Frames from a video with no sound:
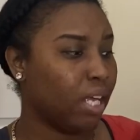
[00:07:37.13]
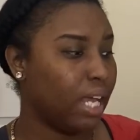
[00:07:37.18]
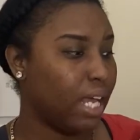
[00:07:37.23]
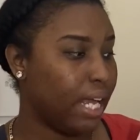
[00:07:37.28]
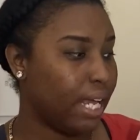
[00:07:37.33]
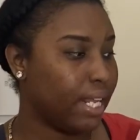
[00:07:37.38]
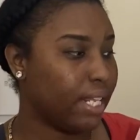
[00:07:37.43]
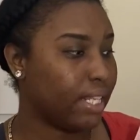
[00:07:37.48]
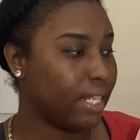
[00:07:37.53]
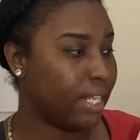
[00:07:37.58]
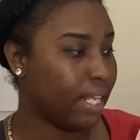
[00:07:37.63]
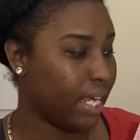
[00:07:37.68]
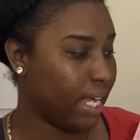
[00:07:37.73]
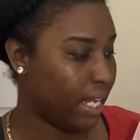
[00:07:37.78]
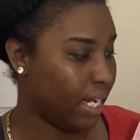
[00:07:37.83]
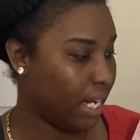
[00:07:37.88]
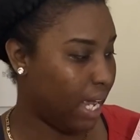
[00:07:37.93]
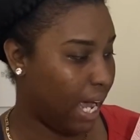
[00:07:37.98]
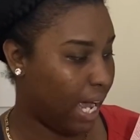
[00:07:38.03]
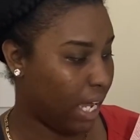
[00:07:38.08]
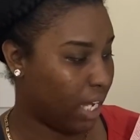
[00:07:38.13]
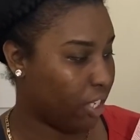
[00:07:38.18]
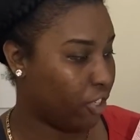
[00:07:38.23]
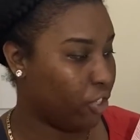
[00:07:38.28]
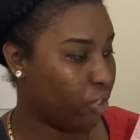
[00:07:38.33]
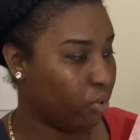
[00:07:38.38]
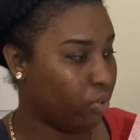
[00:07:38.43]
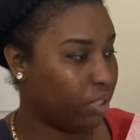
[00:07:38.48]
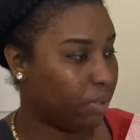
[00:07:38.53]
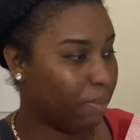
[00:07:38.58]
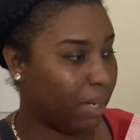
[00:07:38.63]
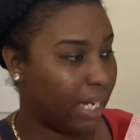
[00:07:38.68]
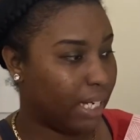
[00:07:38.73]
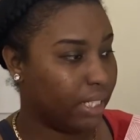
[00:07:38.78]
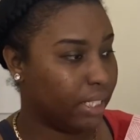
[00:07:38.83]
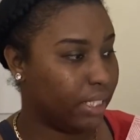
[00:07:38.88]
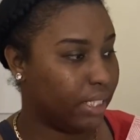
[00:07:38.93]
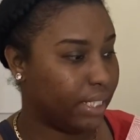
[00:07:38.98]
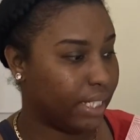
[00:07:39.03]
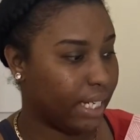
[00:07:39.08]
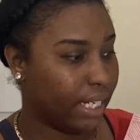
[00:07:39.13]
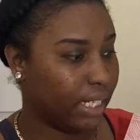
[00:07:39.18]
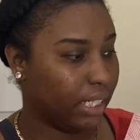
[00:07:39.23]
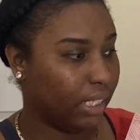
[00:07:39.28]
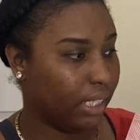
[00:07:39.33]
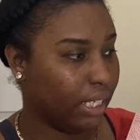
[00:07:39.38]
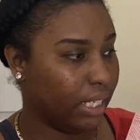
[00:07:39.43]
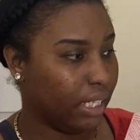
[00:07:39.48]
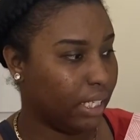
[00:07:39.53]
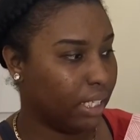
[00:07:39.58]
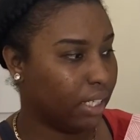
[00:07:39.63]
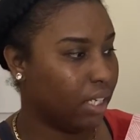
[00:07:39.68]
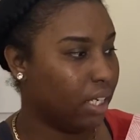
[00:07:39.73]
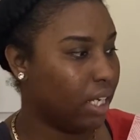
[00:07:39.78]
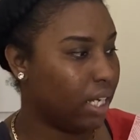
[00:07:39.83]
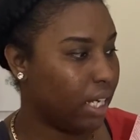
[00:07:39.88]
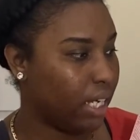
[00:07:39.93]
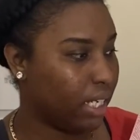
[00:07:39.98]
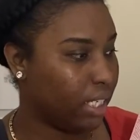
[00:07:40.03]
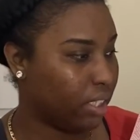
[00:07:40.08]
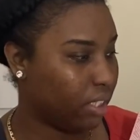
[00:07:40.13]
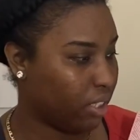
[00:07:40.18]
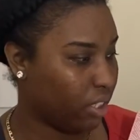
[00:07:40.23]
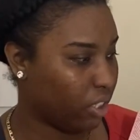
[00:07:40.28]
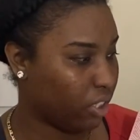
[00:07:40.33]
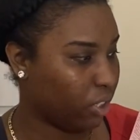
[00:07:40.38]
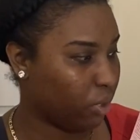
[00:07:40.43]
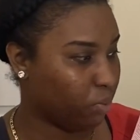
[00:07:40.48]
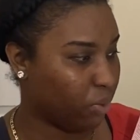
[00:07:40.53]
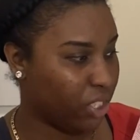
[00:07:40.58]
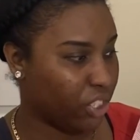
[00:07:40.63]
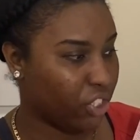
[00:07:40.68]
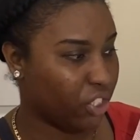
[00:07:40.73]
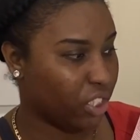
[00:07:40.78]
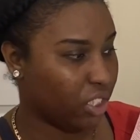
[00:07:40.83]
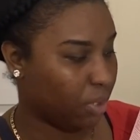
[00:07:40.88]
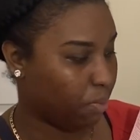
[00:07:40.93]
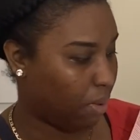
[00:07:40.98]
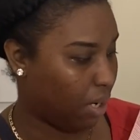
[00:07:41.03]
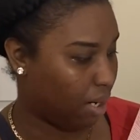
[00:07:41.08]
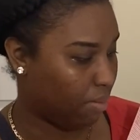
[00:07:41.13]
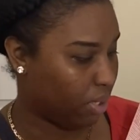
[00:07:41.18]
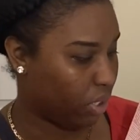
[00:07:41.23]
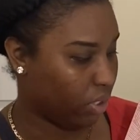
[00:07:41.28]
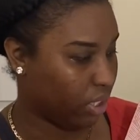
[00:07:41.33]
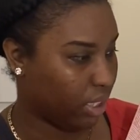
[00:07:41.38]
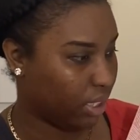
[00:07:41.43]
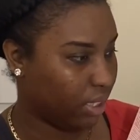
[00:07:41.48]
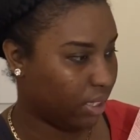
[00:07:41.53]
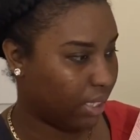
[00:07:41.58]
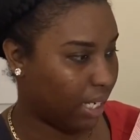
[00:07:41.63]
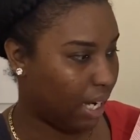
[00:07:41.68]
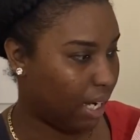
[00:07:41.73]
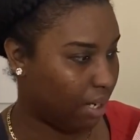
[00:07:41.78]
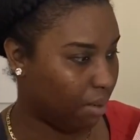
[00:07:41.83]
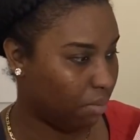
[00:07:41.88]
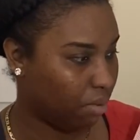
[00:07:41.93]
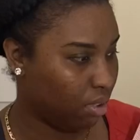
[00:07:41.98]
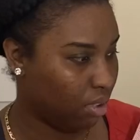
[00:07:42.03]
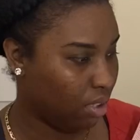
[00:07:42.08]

And then I use my daily inserts, which is probably going to stop